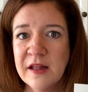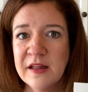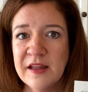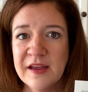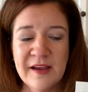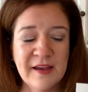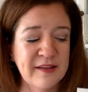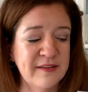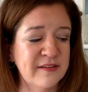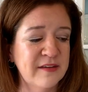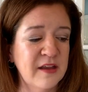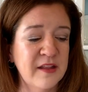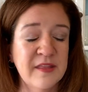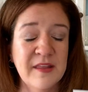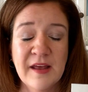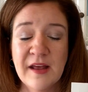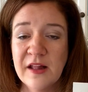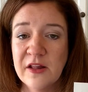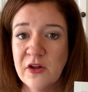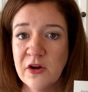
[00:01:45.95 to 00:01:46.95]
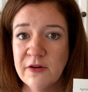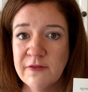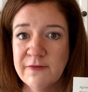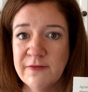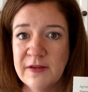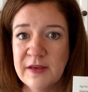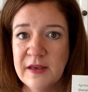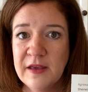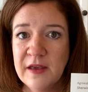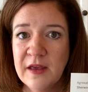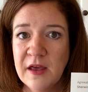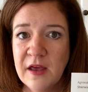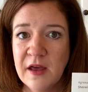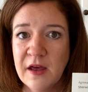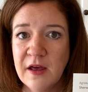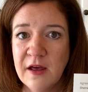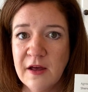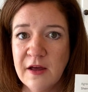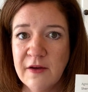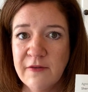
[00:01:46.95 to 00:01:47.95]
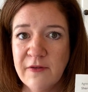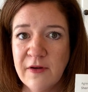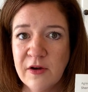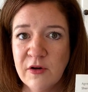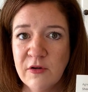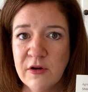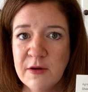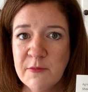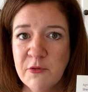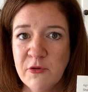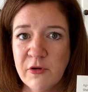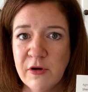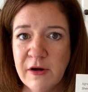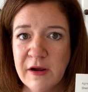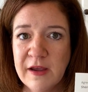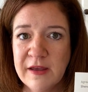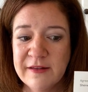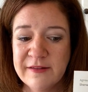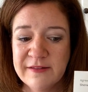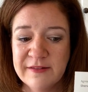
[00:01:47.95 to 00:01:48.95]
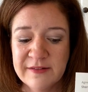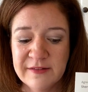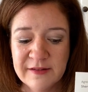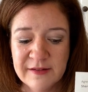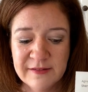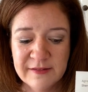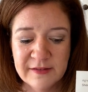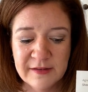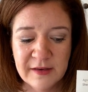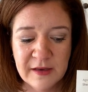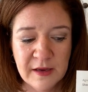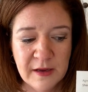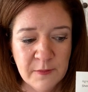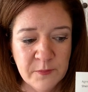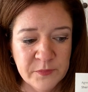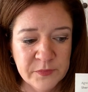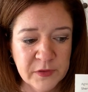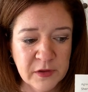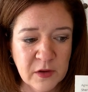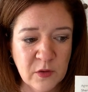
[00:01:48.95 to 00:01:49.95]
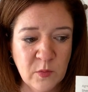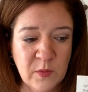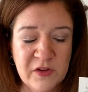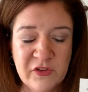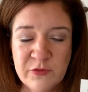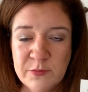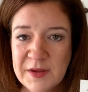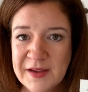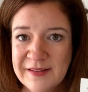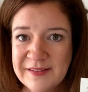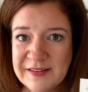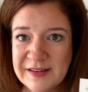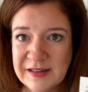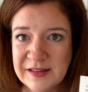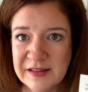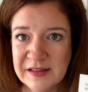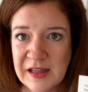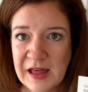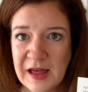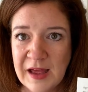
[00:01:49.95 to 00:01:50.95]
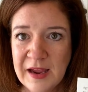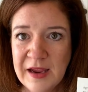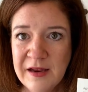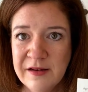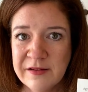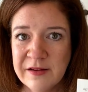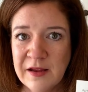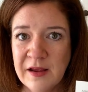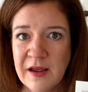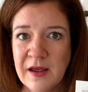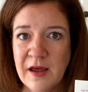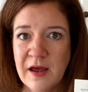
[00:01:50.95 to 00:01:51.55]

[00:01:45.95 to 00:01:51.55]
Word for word: Like I said, the LRV of uh, Agreeable Gray is 60, which makes it light,